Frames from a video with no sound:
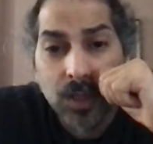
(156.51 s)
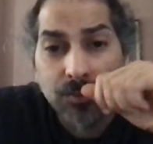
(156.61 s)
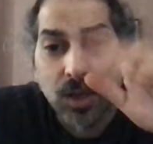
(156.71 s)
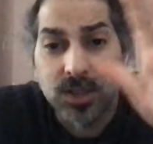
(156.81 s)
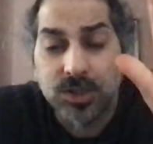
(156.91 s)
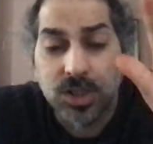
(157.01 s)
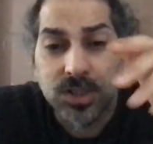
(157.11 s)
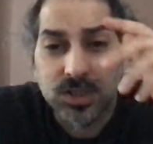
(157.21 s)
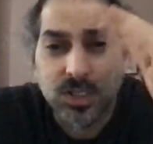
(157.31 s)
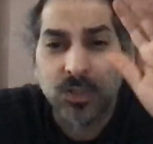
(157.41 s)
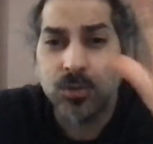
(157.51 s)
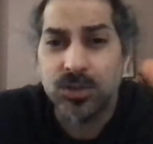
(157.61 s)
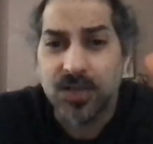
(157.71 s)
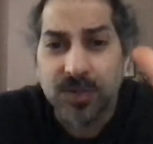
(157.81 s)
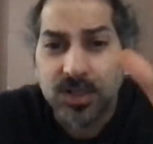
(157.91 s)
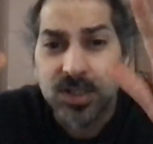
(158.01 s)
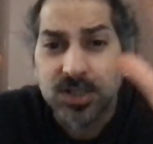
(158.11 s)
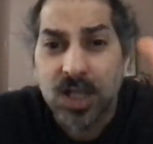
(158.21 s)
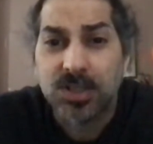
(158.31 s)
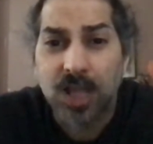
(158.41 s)
Praise Jesus. And who's giving these
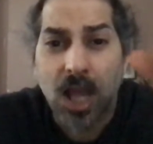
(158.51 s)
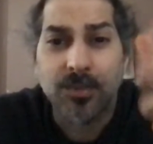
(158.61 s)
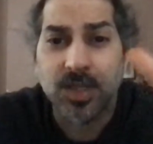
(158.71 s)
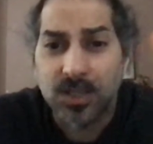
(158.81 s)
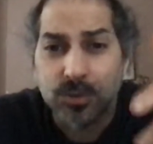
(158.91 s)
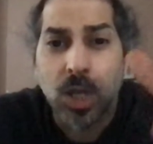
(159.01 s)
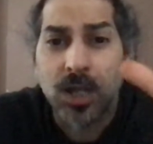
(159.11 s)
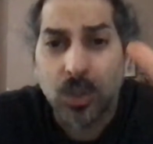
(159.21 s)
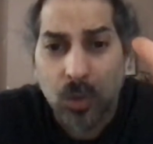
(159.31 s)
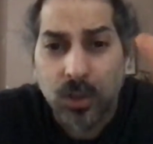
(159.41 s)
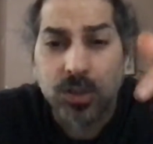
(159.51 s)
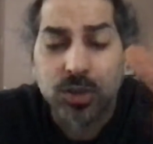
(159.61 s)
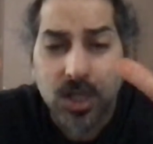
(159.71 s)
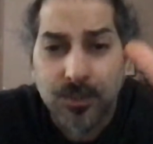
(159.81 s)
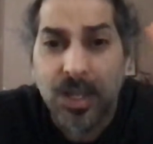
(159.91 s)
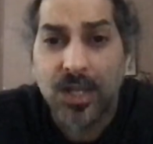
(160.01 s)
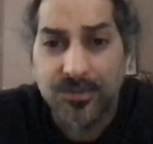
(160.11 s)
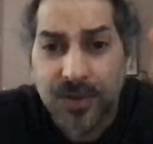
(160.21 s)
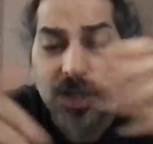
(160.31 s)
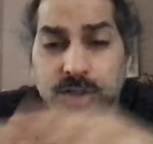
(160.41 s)
guys time to keep trying to orchestrate and
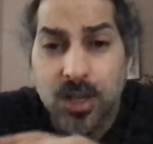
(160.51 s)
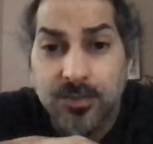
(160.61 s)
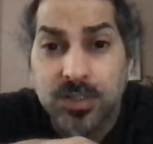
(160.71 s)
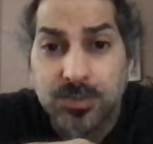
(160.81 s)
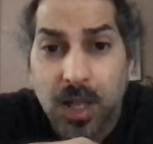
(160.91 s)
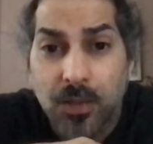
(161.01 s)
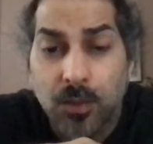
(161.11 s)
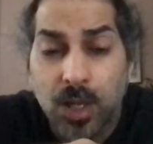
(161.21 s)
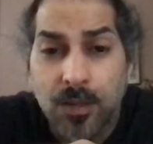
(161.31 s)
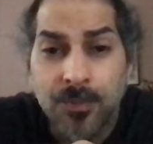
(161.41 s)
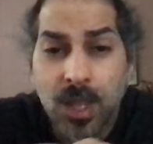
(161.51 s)
manufacture evidence, by the way,